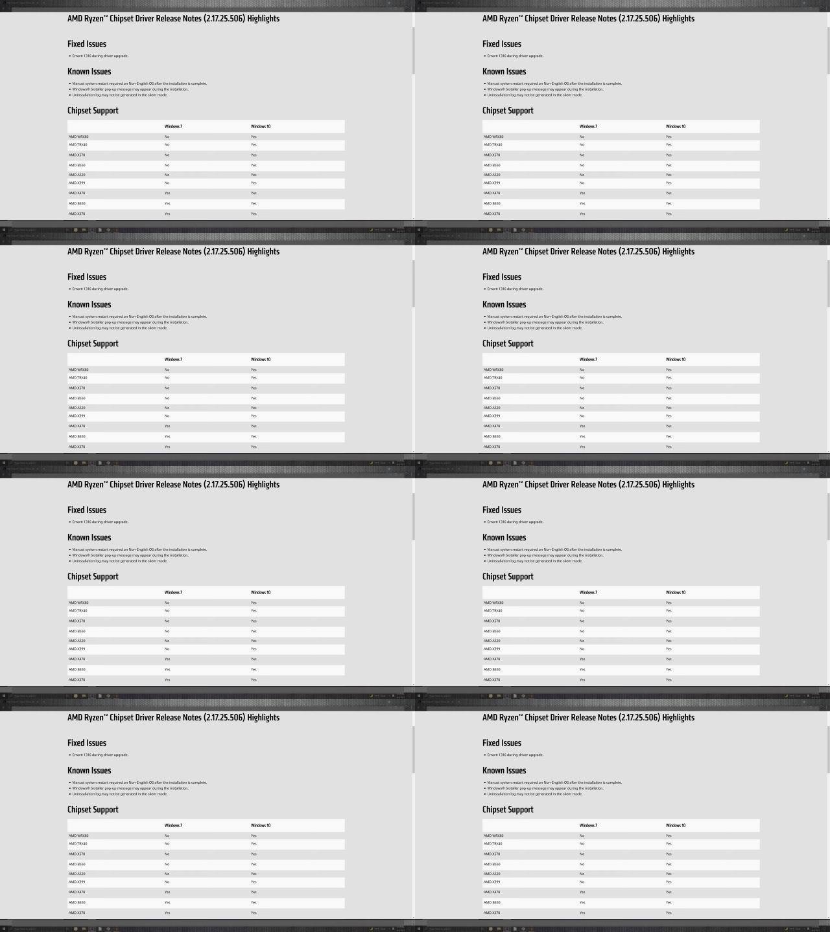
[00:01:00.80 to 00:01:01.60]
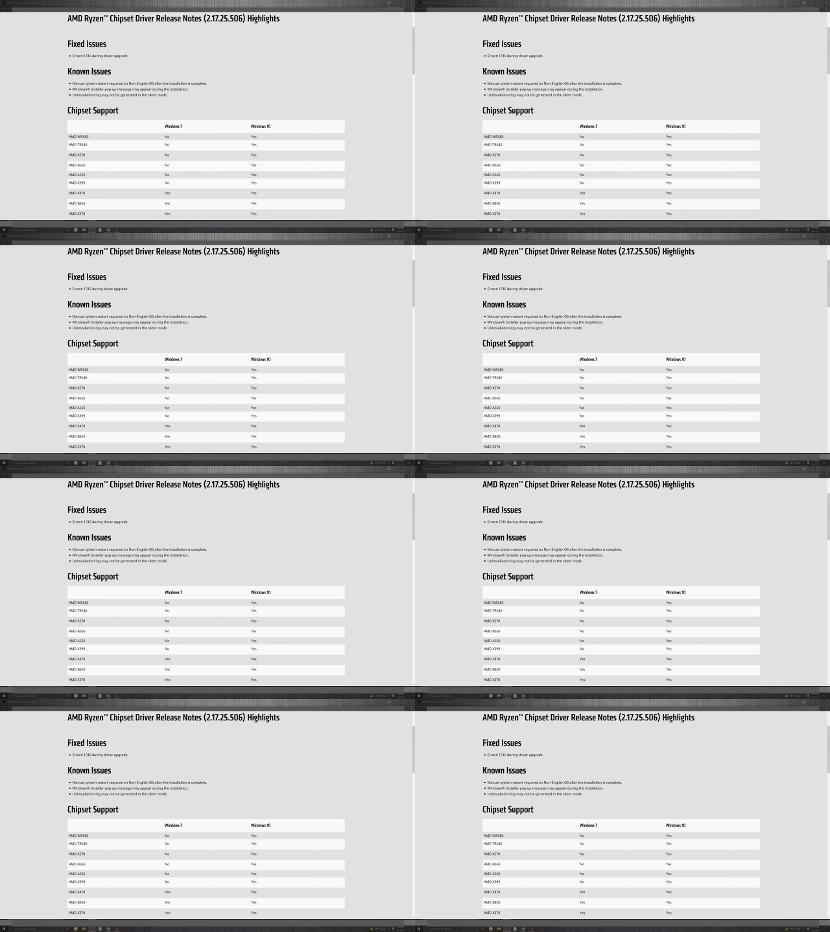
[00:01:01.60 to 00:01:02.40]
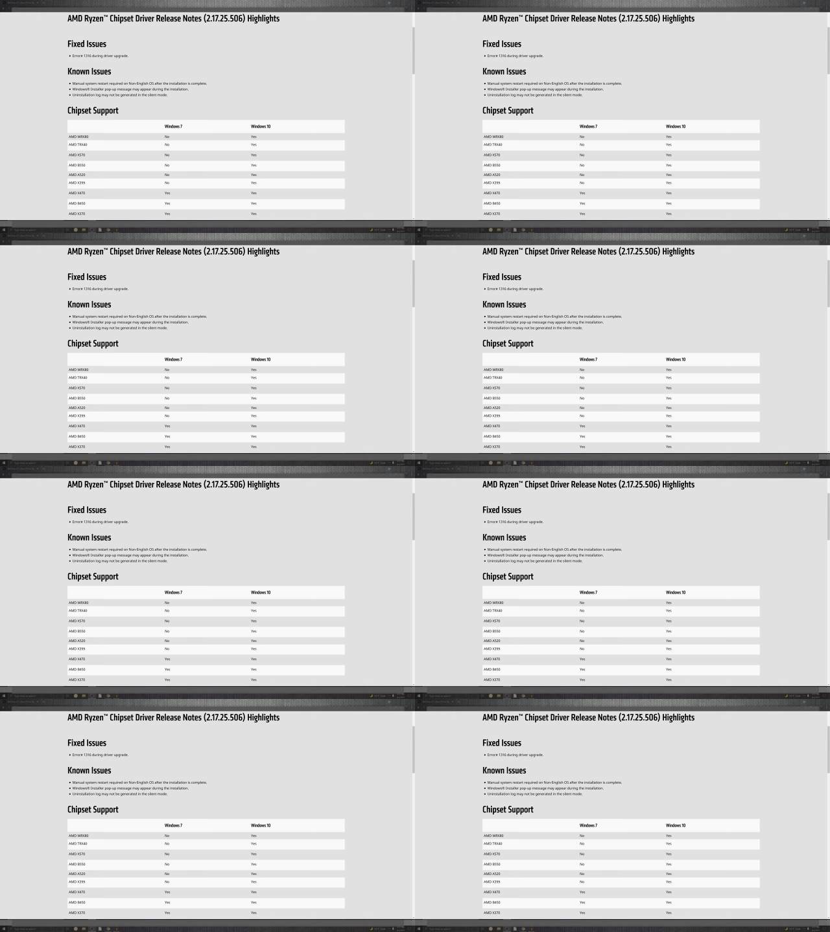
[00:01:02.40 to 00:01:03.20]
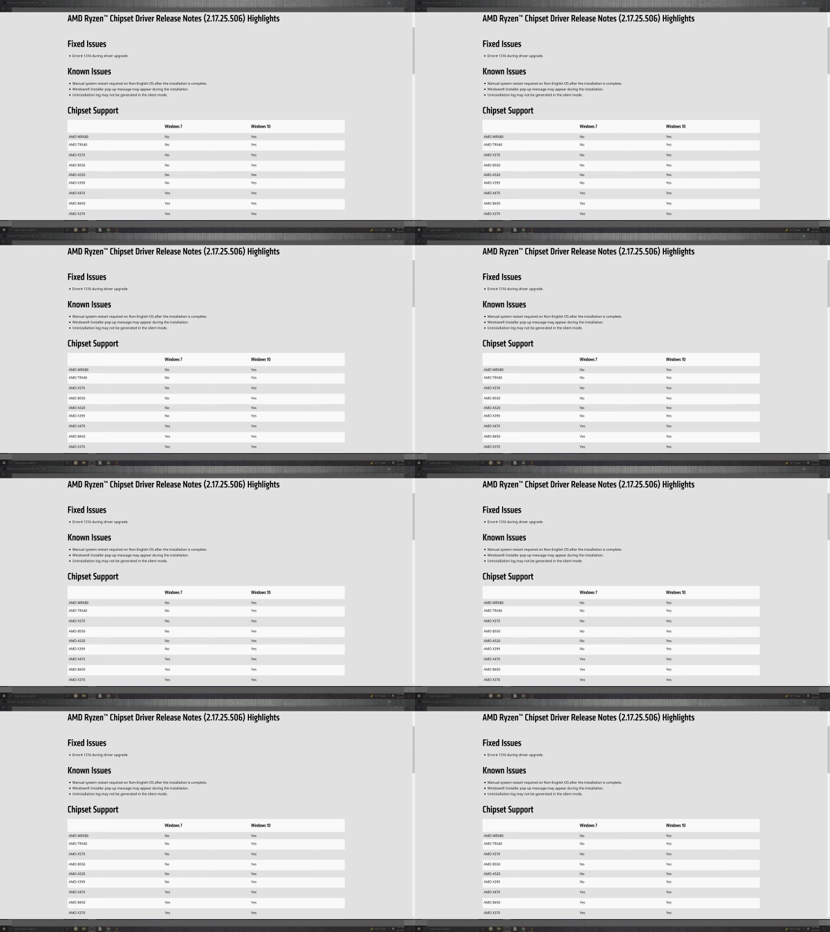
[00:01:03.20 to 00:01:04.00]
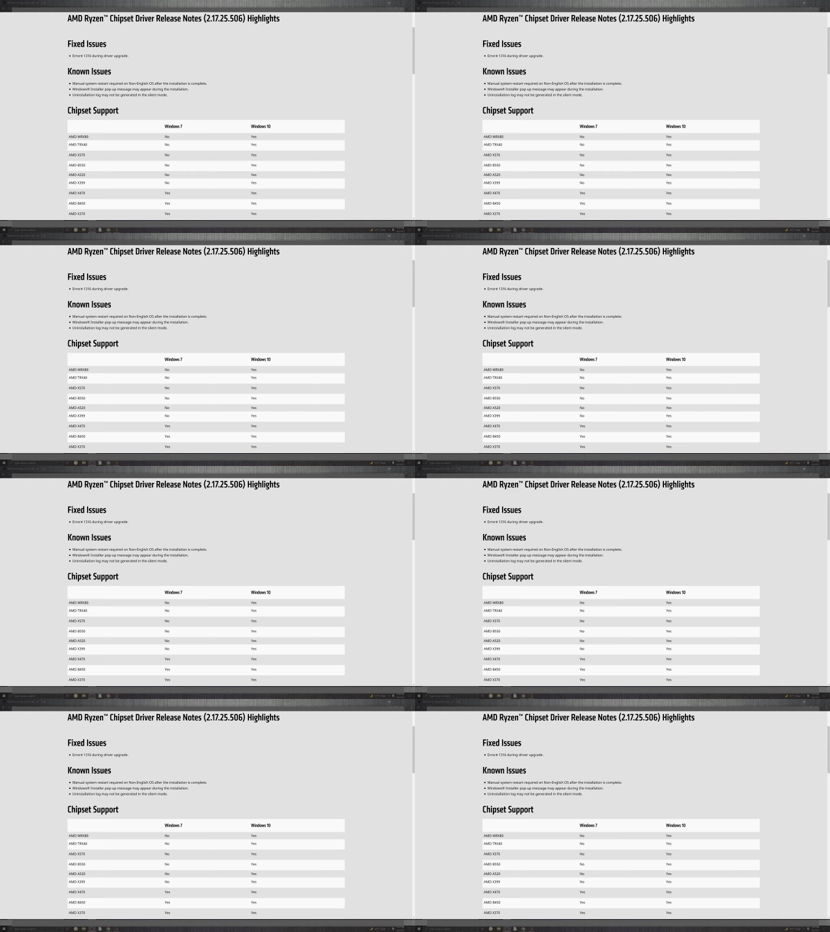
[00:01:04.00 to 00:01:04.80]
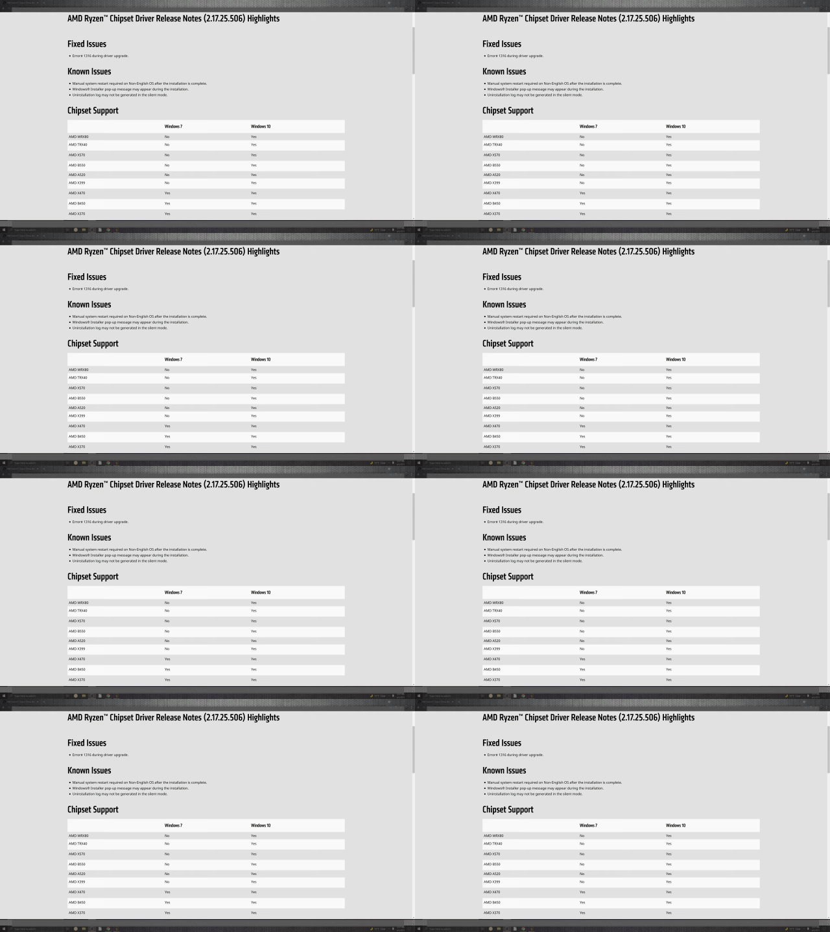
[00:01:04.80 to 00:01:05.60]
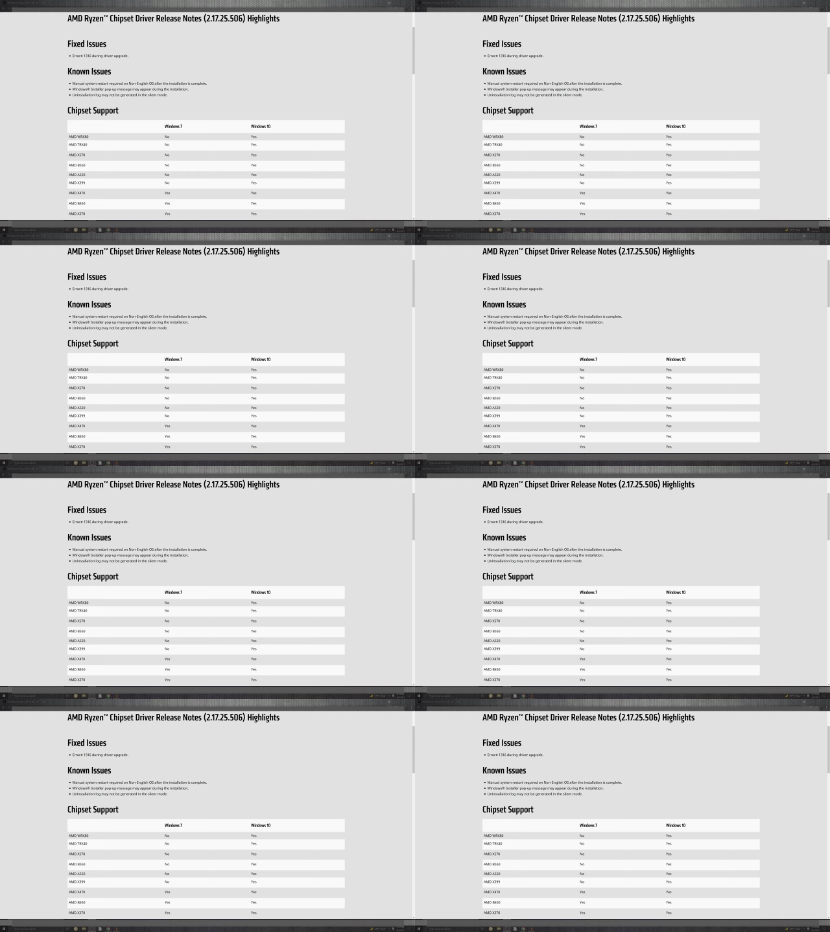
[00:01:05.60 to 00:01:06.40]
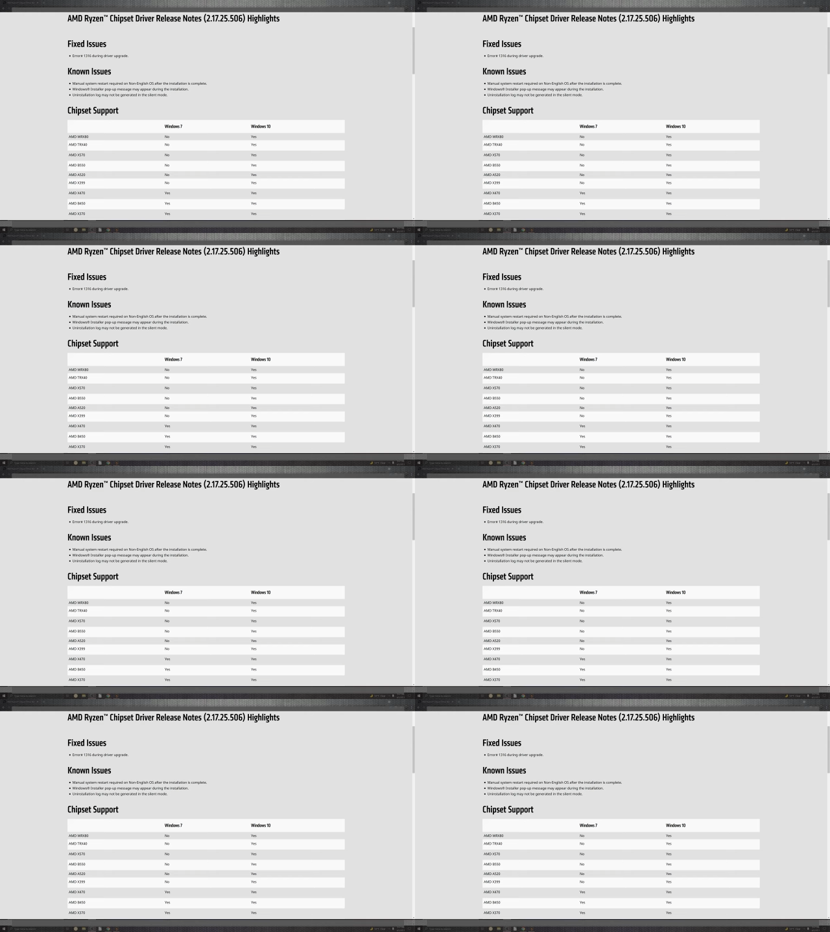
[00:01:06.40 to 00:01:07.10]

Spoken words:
No face is visible, so there are no lips to read.